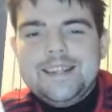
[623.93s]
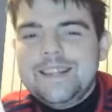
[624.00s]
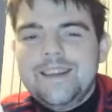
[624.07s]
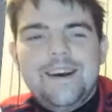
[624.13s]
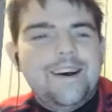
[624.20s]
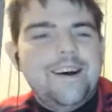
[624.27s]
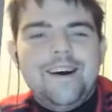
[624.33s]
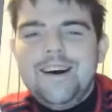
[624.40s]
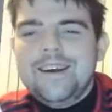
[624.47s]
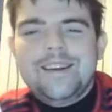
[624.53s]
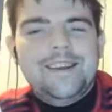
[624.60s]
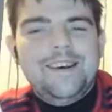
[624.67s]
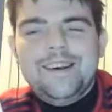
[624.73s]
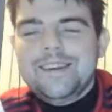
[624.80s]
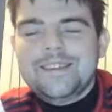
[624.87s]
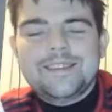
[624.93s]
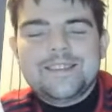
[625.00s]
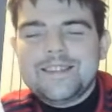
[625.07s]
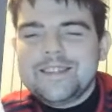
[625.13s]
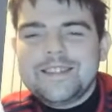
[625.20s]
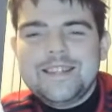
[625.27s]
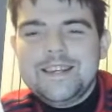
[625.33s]
No,
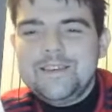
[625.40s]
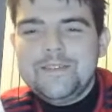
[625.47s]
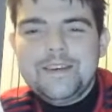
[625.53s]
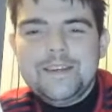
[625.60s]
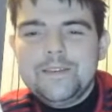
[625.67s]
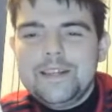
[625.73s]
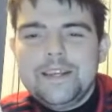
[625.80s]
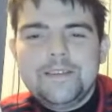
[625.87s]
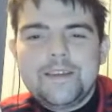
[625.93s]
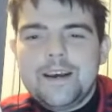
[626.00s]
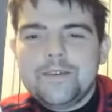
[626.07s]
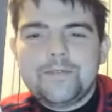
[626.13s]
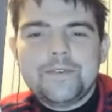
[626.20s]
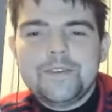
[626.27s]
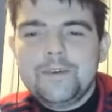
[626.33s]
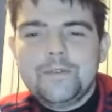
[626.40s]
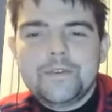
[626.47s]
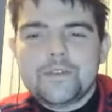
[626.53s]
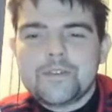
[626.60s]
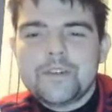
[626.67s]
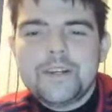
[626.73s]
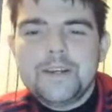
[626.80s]
just leave it. Leave that for another
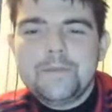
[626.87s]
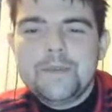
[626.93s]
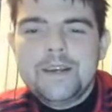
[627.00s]
stream.